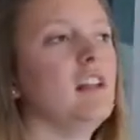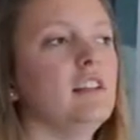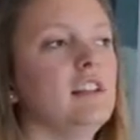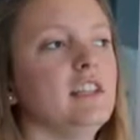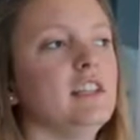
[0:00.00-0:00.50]

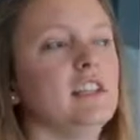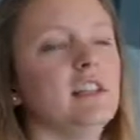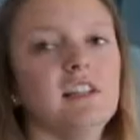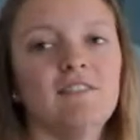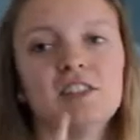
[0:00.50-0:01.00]

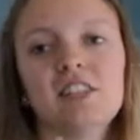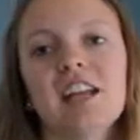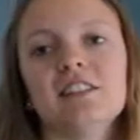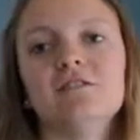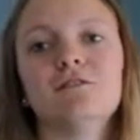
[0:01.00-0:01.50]
the
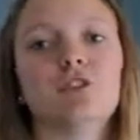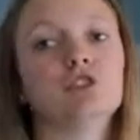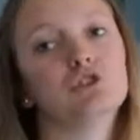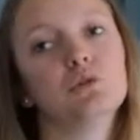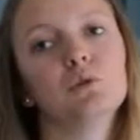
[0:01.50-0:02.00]
invitation for the
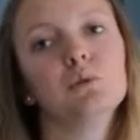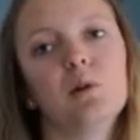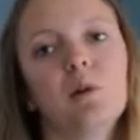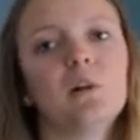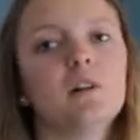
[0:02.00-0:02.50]
jewel
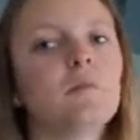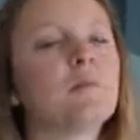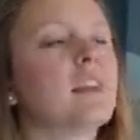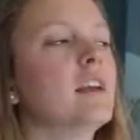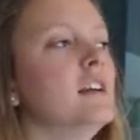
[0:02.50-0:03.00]
ball,
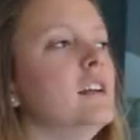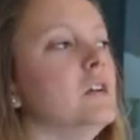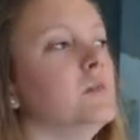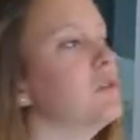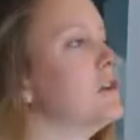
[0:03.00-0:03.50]

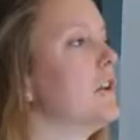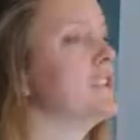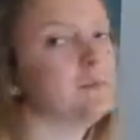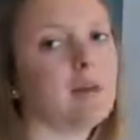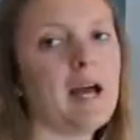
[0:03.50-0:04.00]

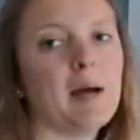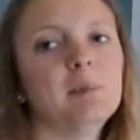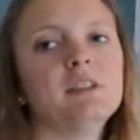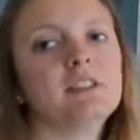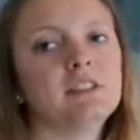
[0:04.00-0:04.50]
Marauders map,
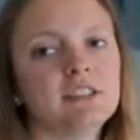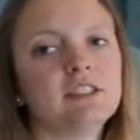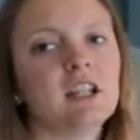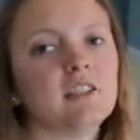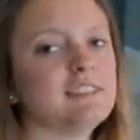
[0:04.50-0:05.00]
this
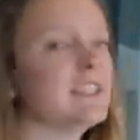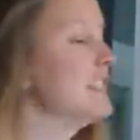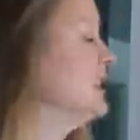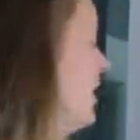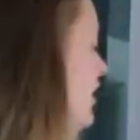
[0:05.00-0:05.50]
kind of things
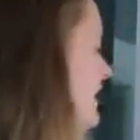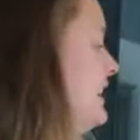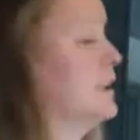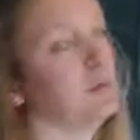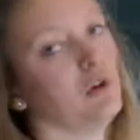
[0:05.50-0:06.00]
are in
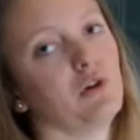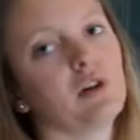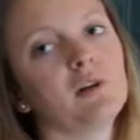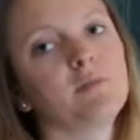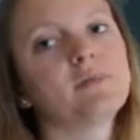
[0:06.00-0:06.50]
the book.
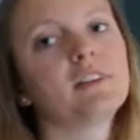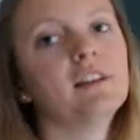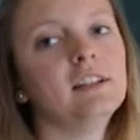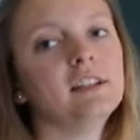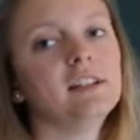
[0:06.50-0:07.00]

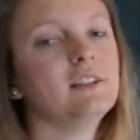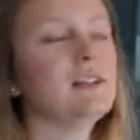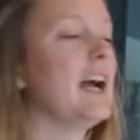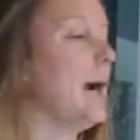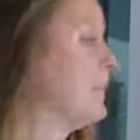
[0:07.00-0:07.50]
So yeah,